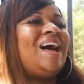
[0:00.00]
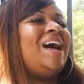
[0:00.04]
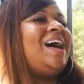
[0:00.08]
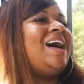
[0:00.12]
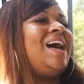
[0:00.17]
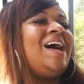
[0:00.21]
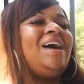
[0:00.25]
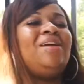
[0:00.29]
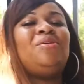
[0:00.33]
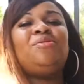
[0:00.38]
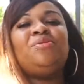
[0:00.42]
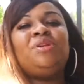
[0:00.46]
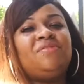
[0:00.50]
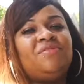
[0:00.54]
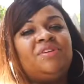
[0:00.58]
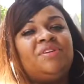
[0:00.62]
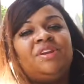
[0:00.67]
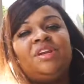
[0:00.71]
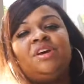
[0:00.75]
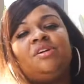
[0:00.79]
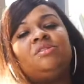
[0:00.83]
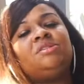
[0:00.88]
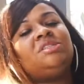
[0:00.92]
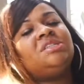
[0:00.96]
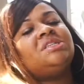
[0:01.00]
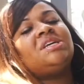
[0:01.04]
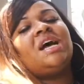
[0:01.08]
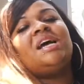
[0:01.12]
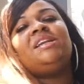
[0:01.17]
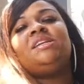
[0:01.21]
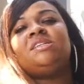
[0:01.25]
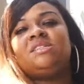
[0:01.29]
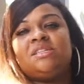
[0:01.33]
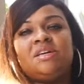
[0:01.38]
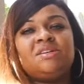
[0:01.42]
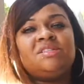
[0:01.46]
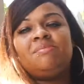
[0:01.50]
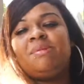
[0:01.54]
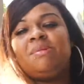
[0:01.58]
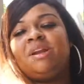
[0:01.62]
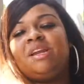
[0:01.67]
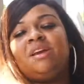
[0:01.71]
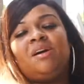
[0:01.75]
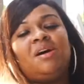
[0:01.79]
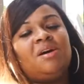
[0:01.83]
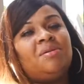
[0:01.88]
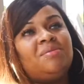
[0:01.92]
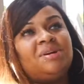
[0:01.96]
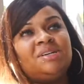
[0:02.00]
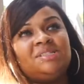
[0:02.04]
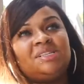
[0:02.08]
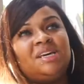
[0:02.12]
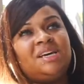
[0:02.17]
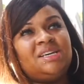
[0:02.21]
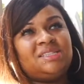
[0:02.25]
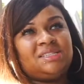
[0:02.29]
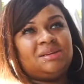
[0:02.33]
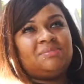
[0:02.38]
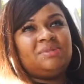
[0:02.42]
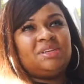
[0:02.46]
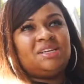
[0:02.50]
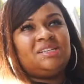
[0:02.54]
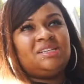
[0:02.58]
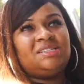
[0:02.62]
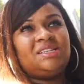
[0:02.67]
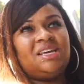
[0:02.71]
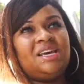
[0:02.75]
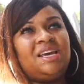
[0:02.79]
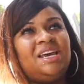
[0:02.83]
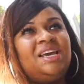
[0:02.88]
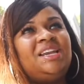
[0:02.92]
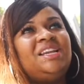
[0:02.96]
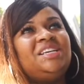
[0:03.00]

I don't even know. I just know somebody always has something to say,